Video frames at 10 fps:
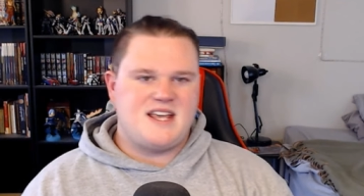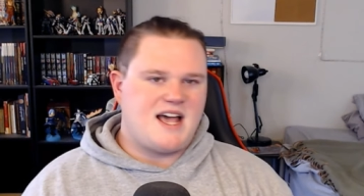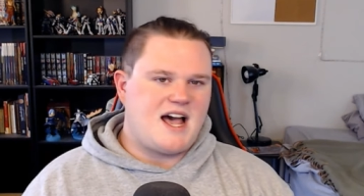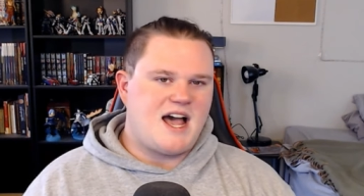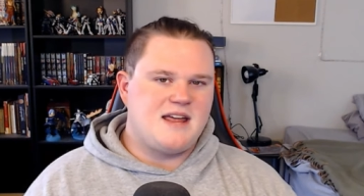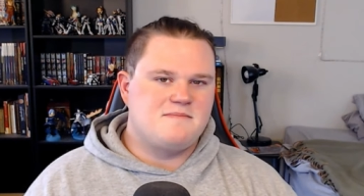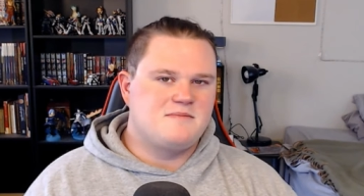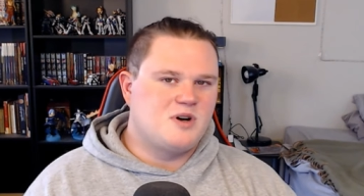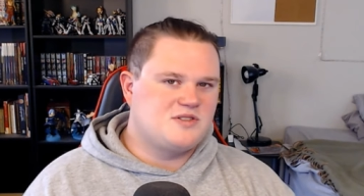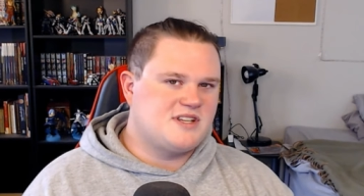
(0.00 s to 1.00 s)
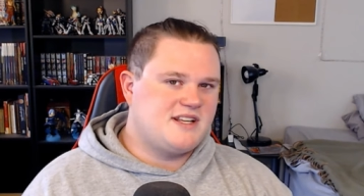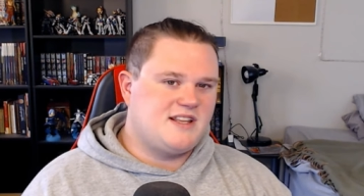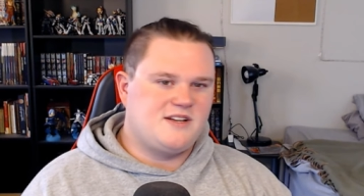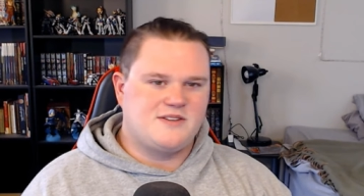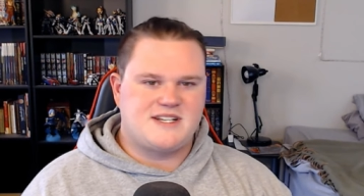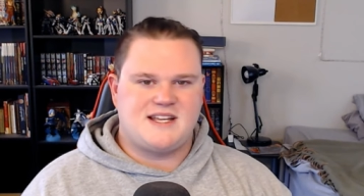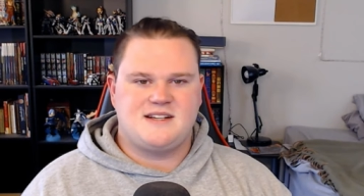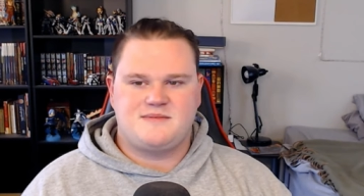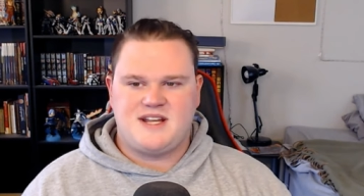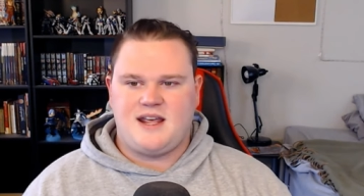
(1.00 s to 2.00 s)
I am most likely going to end
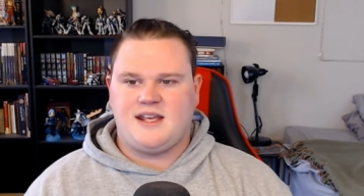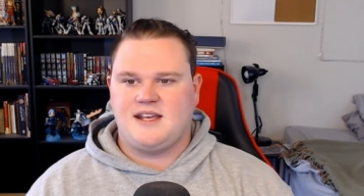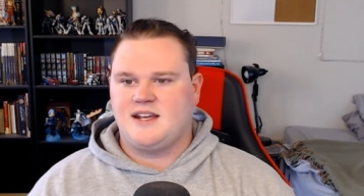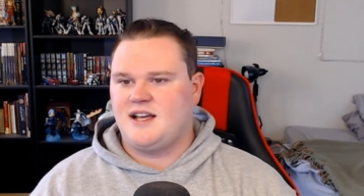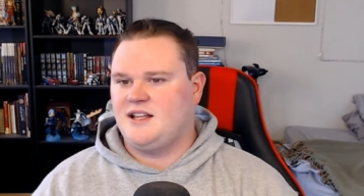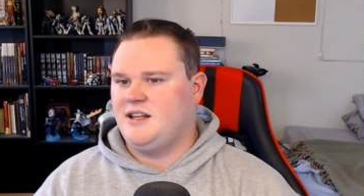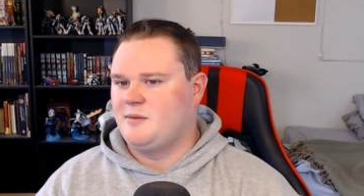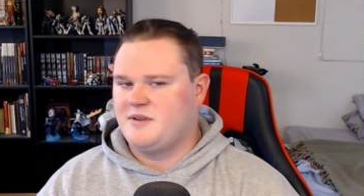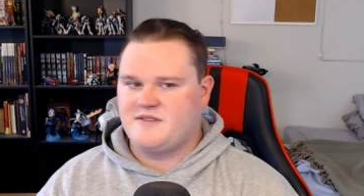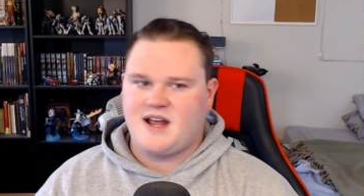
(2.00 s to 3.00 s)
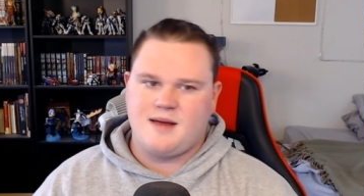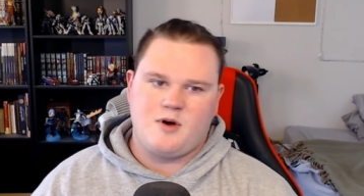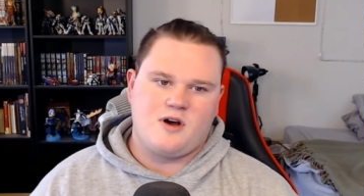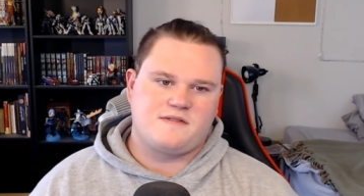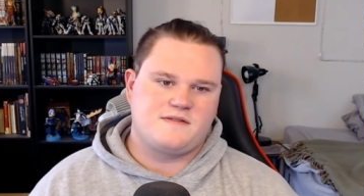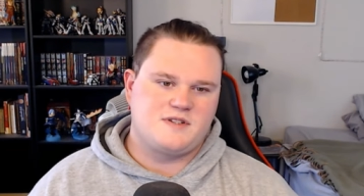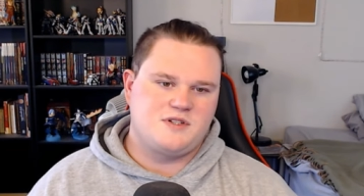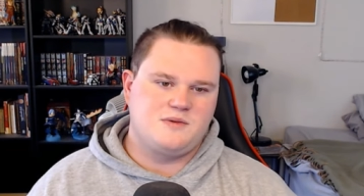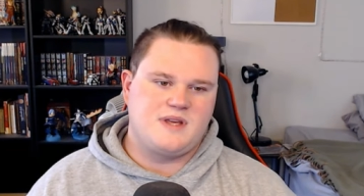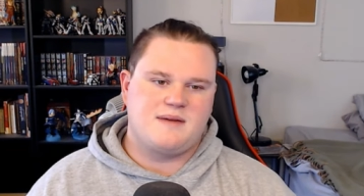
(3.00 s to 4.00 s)
up taking a little bit of time off
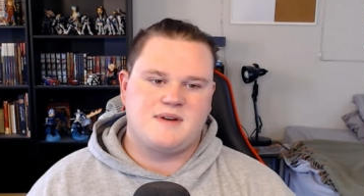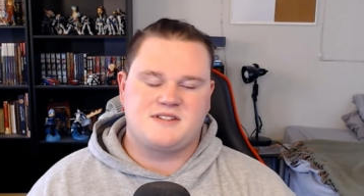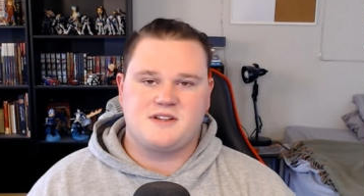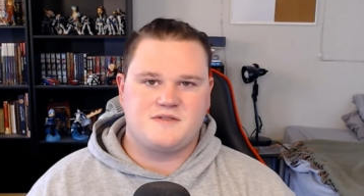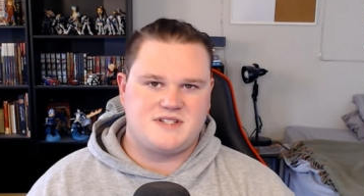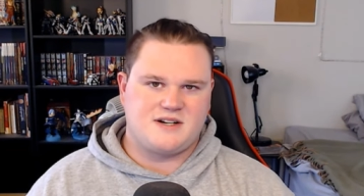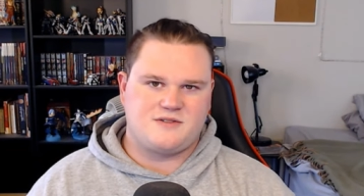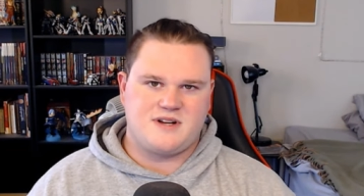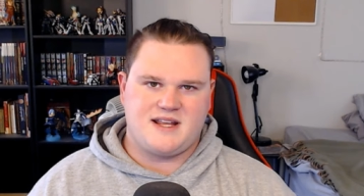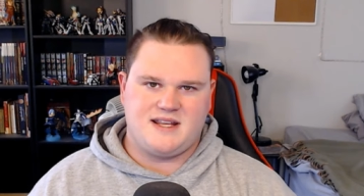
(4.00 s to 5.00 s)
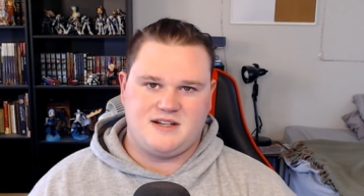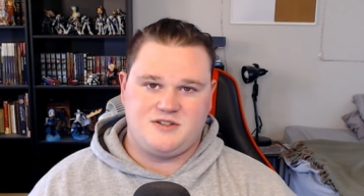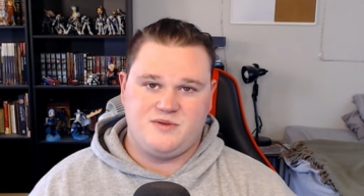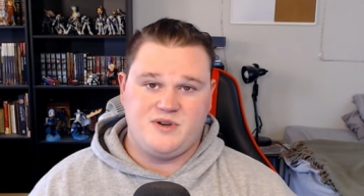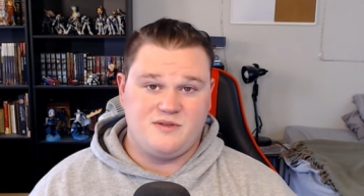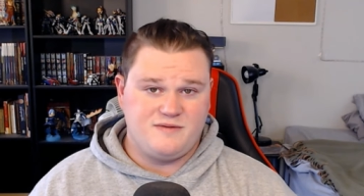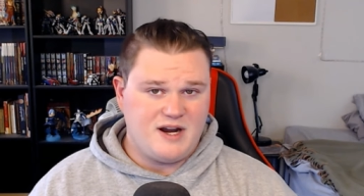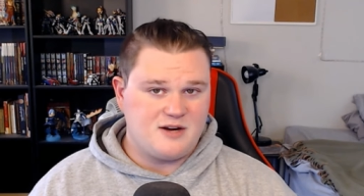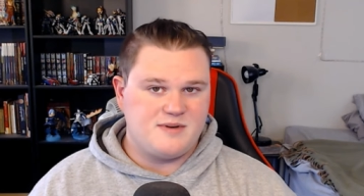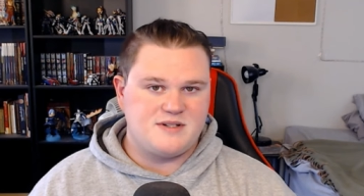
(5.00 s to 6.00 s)
to get myself settled and get into a new
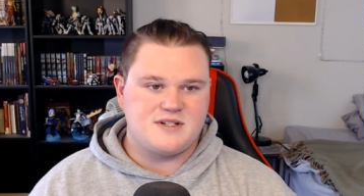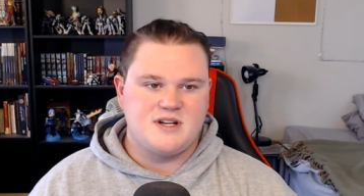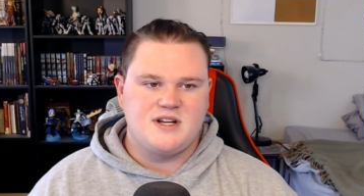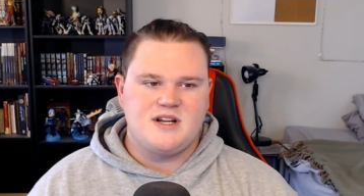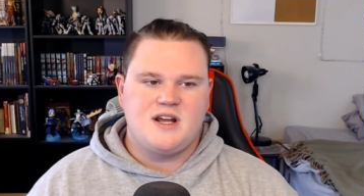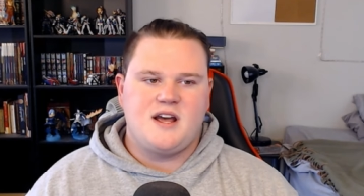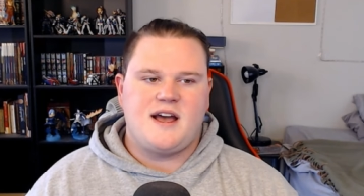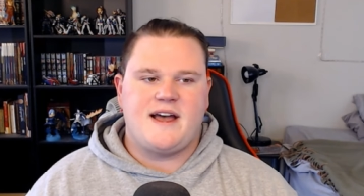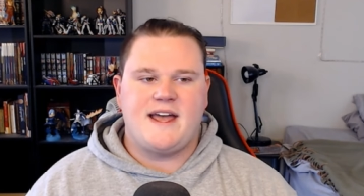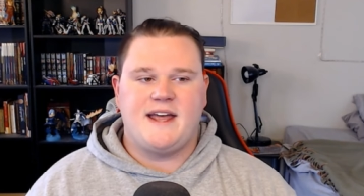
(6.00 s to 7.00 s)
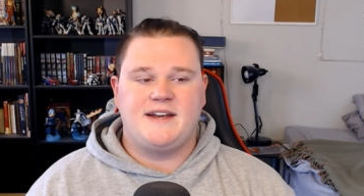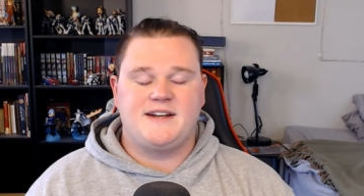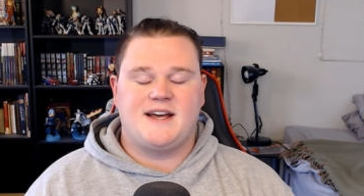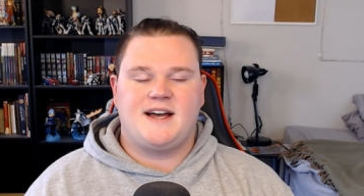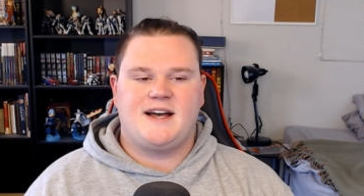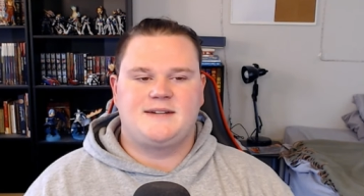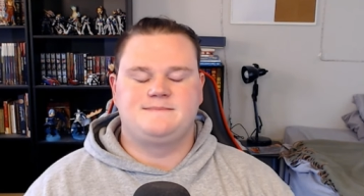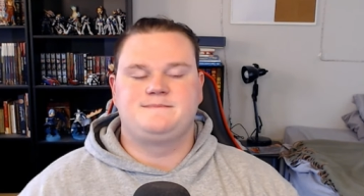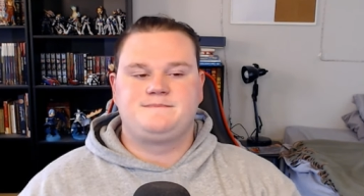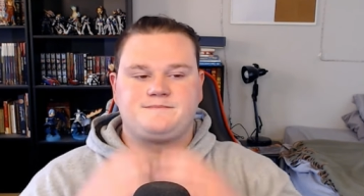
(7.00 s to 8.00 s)
environment. And
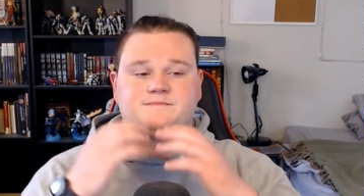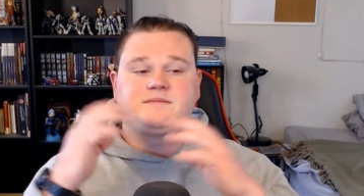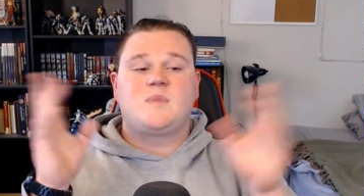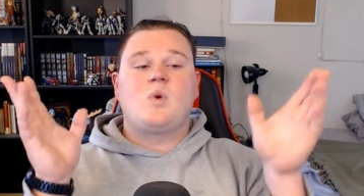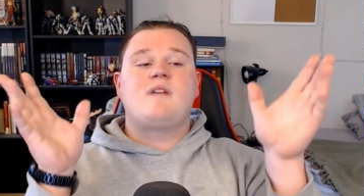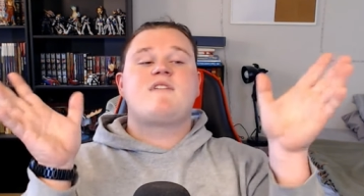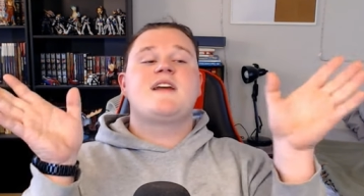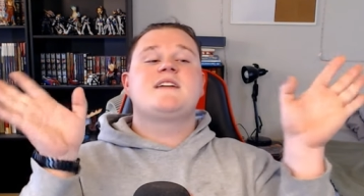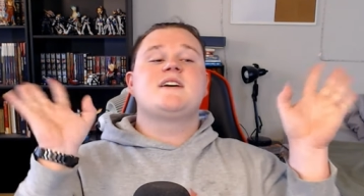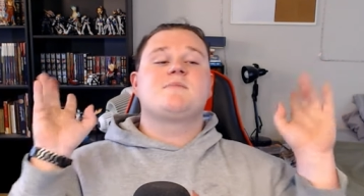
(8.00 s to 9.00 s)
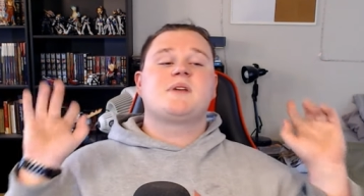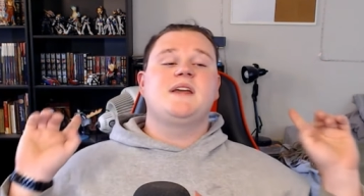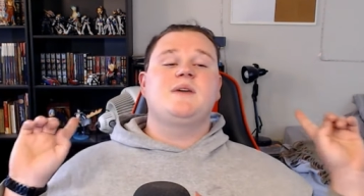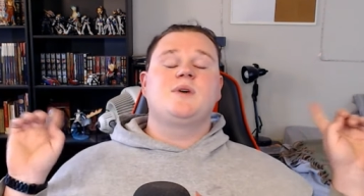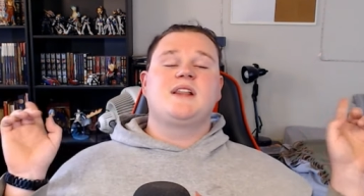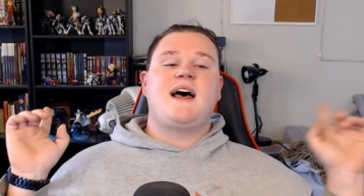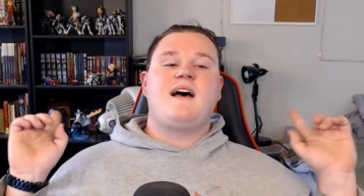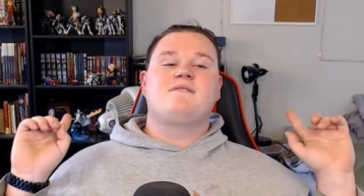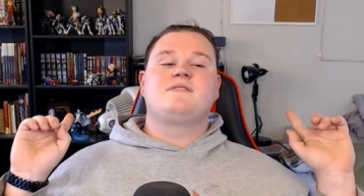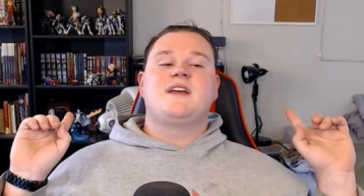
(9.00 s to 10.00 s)
um, wherever I end up, will
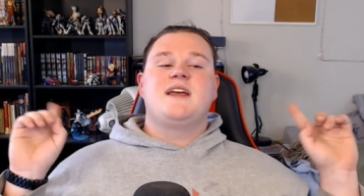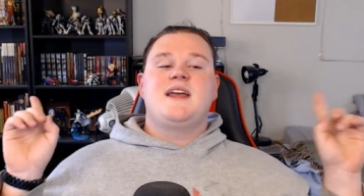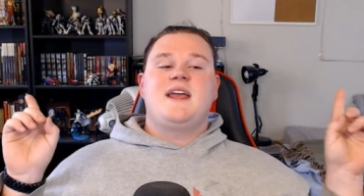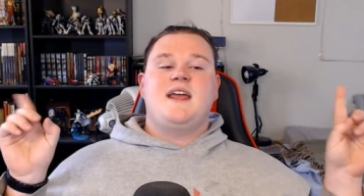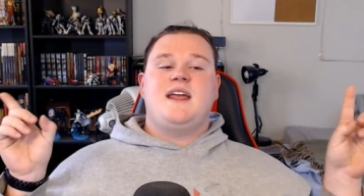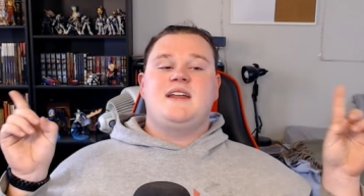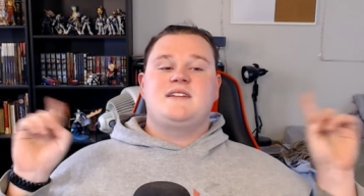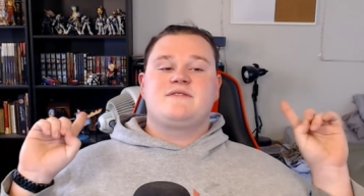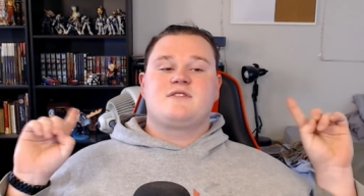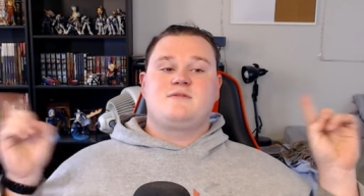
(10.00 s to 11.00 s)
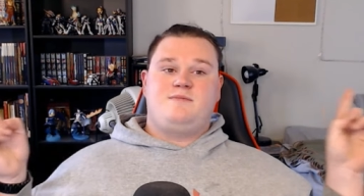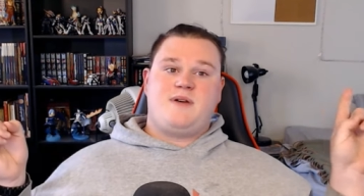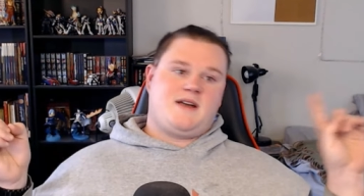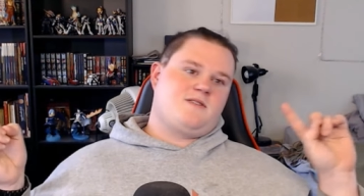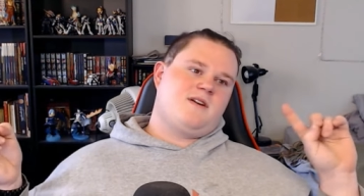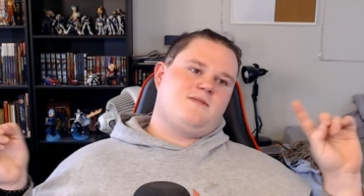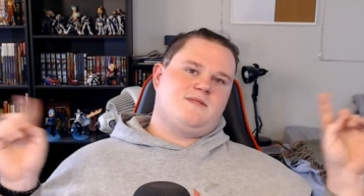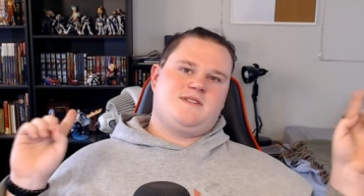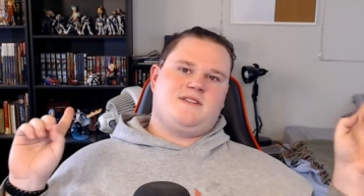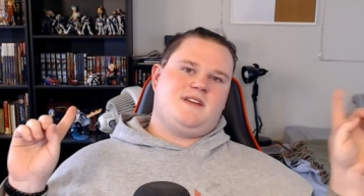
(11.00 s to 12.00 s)
have a different
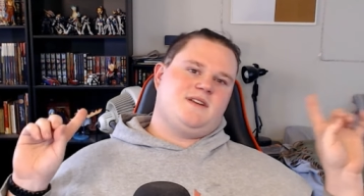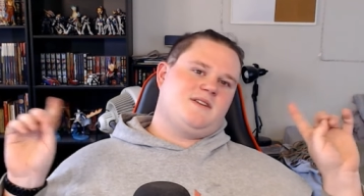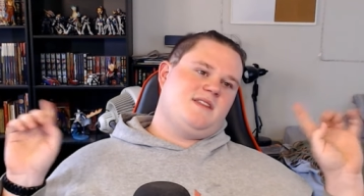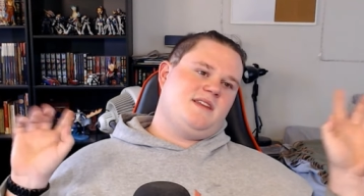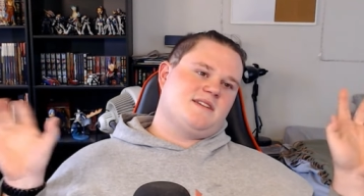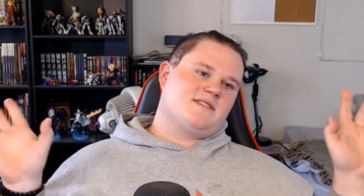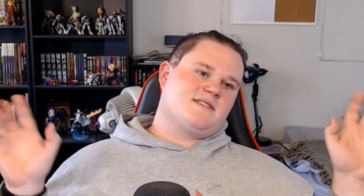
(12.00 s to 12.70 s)
background than this.